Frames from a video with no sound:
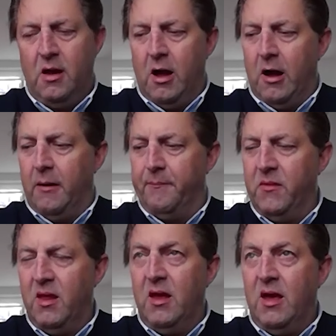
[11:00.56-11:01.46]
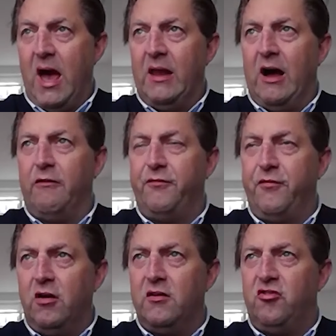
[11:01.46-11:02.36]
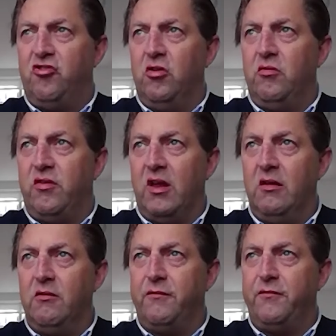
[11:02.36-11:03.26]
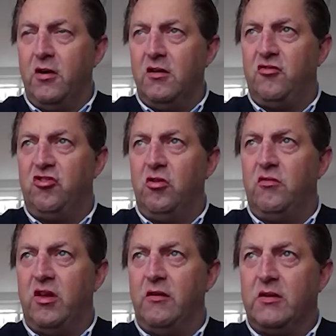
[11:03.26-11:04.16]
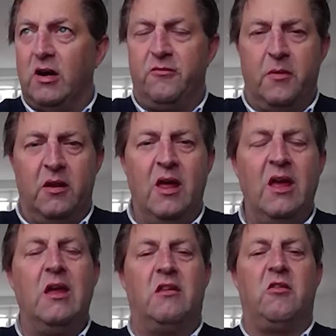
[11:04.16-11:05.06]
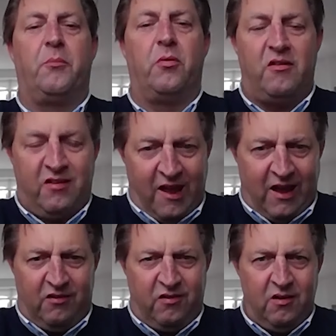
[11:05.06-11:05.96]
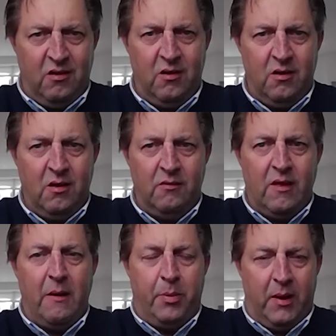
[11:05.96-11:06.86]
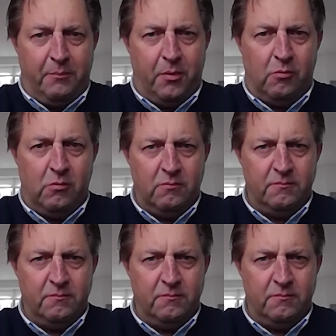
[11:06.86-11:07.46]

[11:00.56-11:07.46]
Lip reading: And our first duty, the first duty of government is to protect their people.